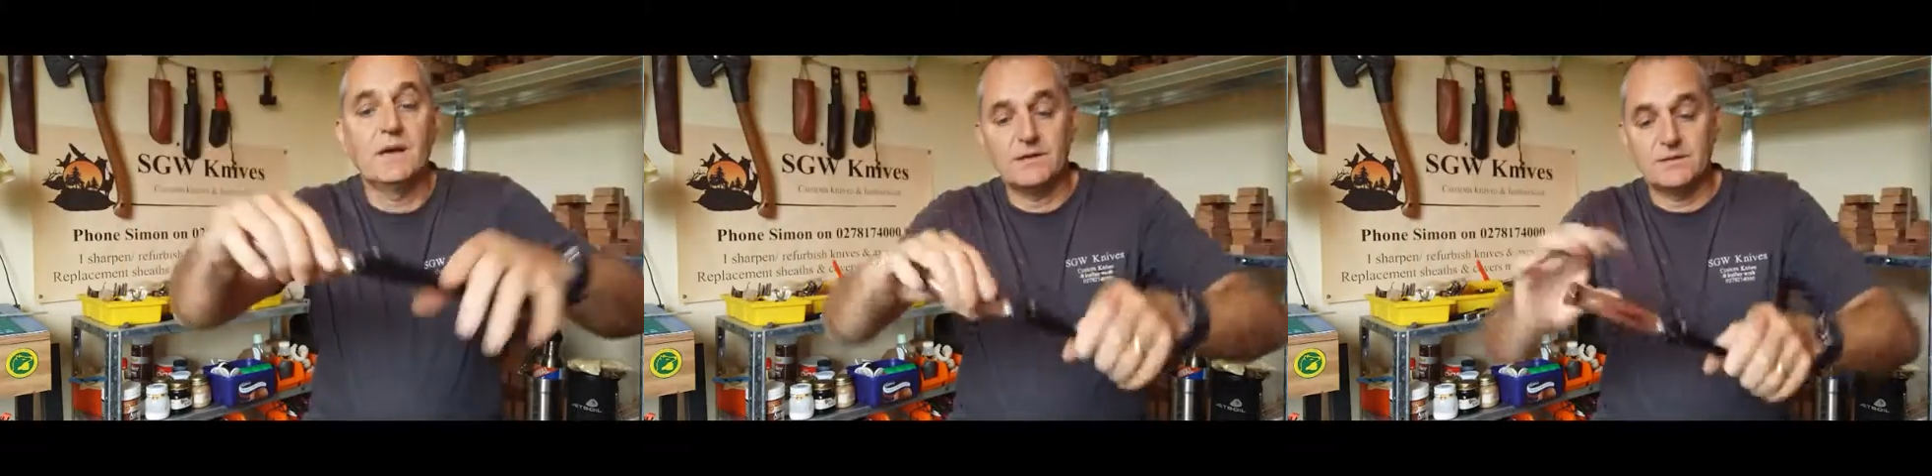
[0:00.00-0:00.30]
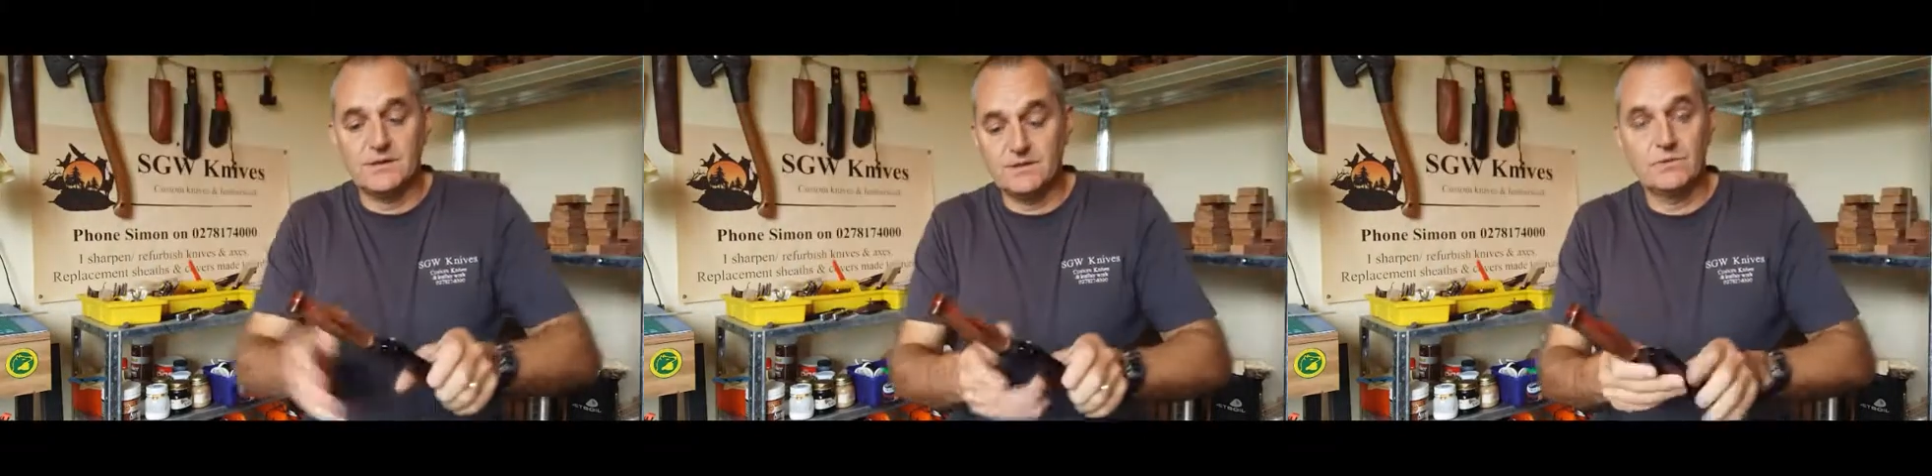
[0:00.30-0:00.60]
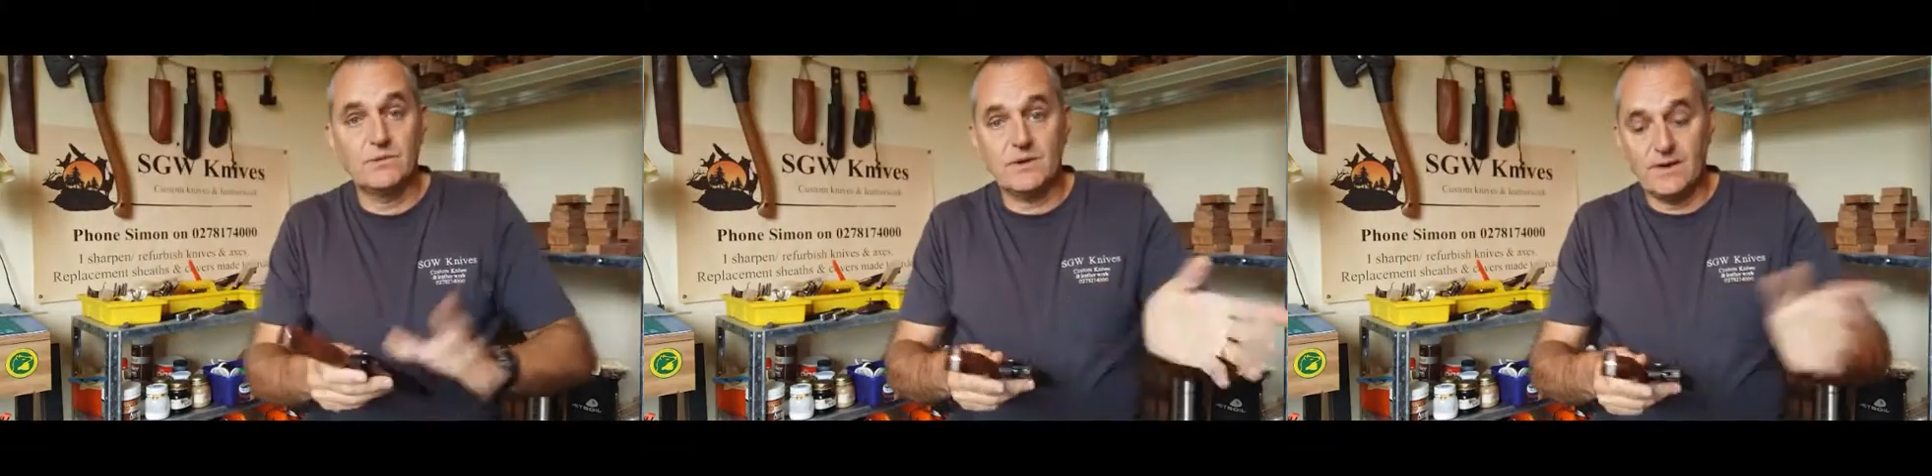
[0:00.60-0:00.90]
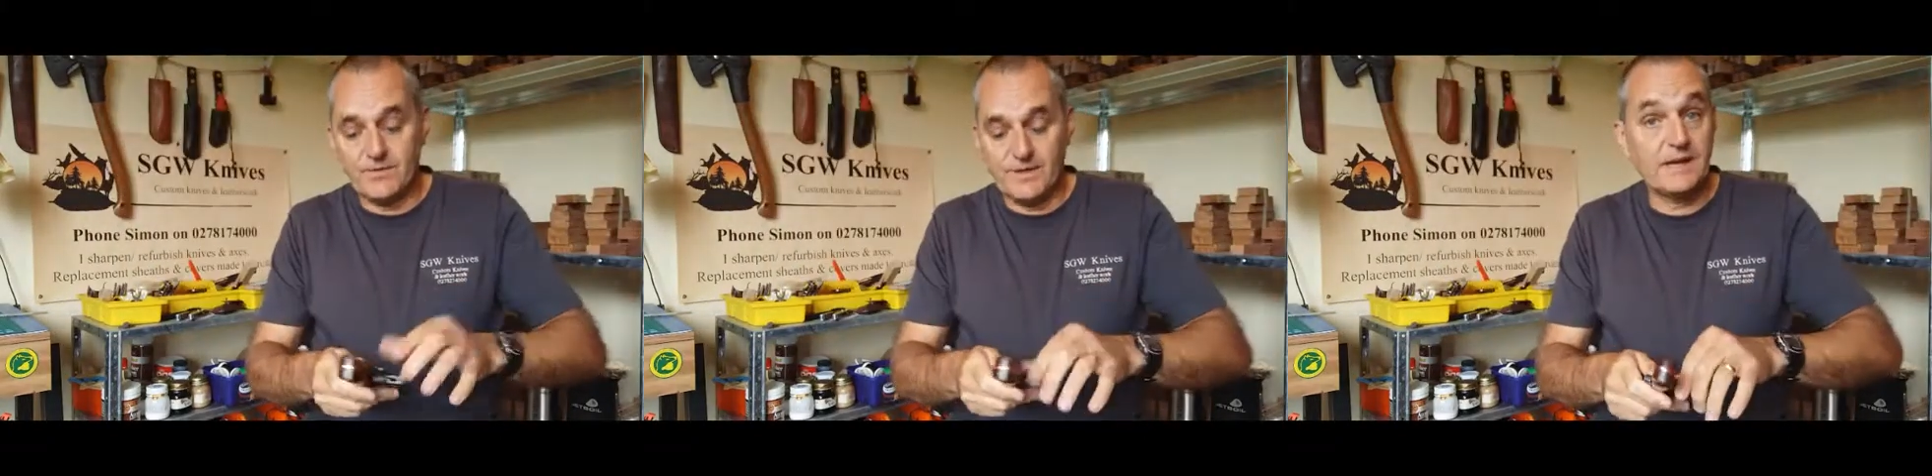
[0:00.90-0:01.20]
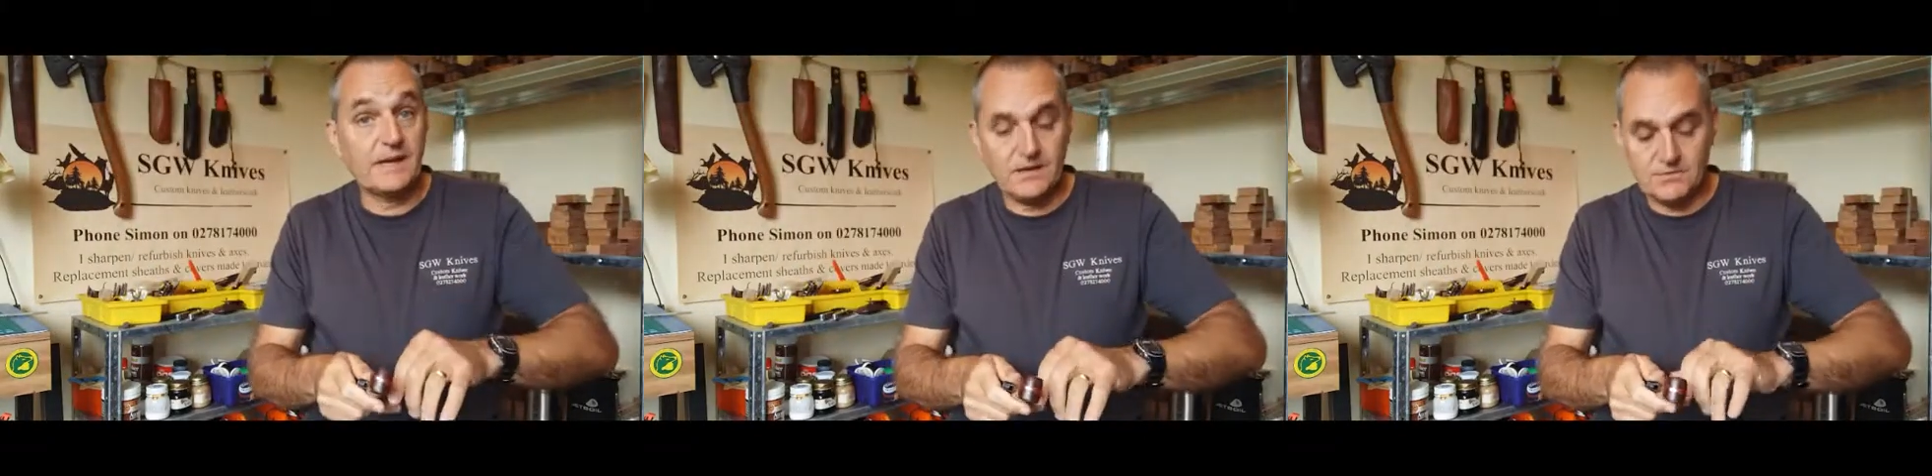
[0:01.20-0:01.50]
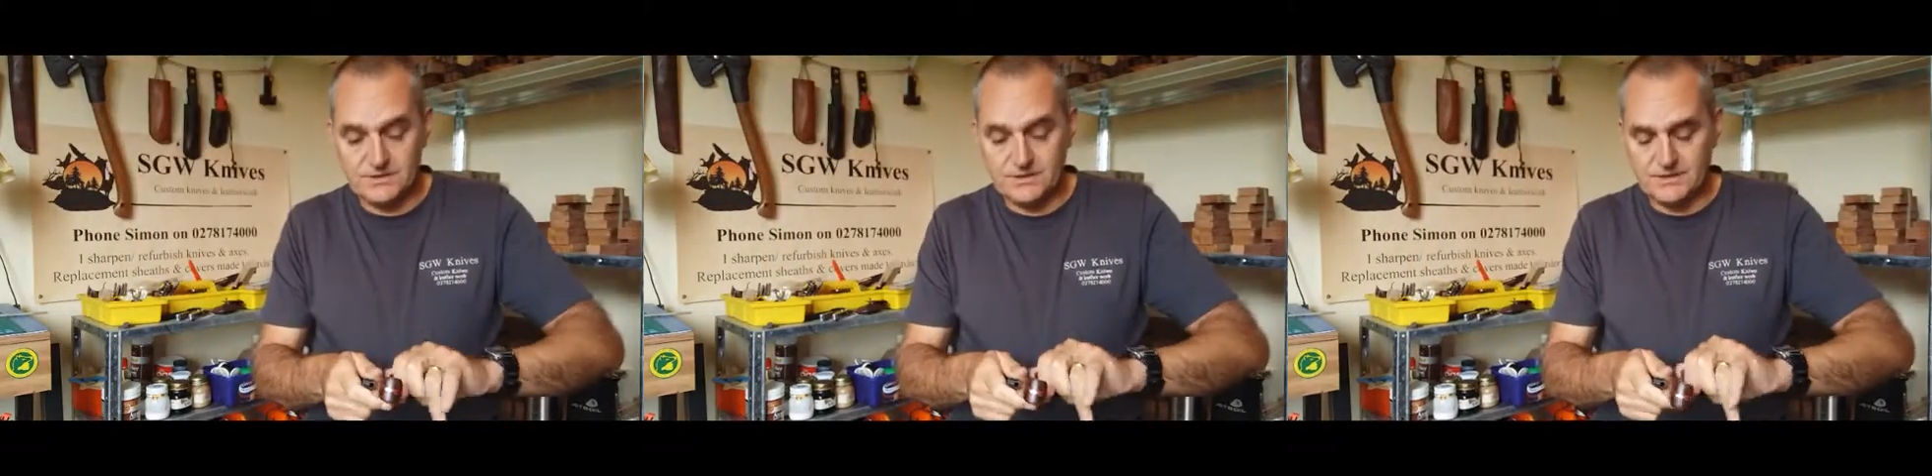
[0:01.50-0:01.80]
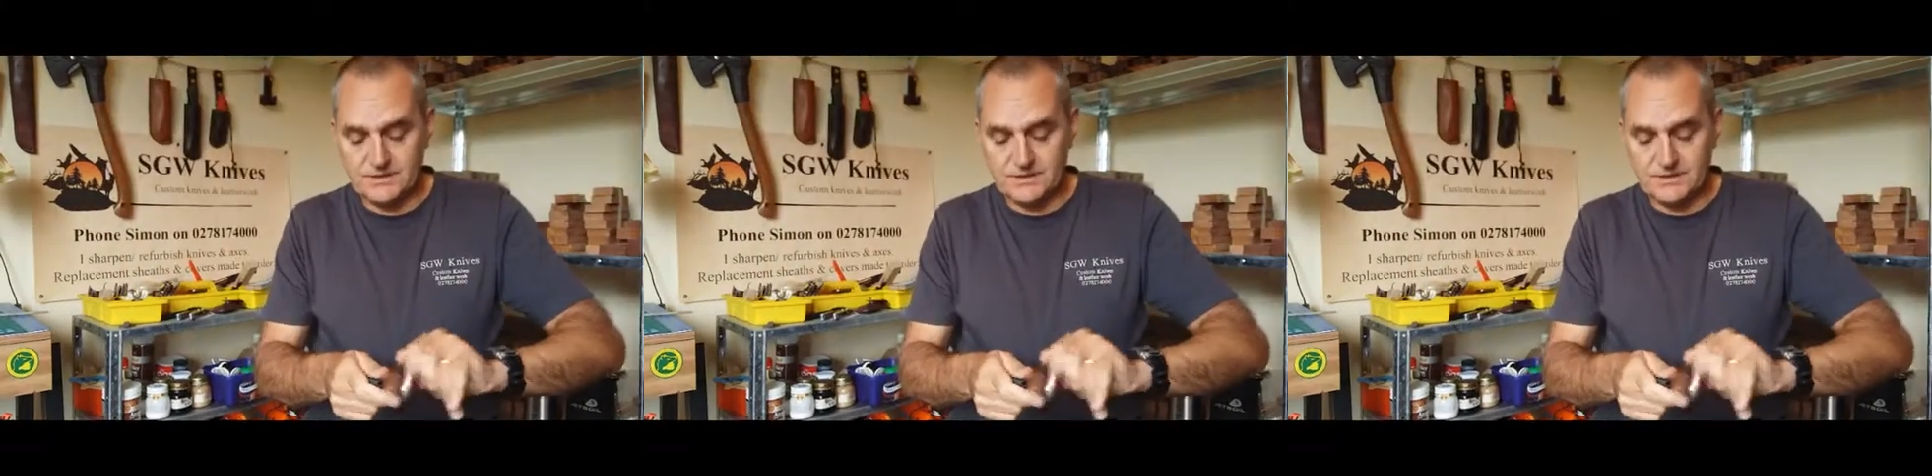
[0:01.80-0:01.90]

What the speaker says: as I do everything in house.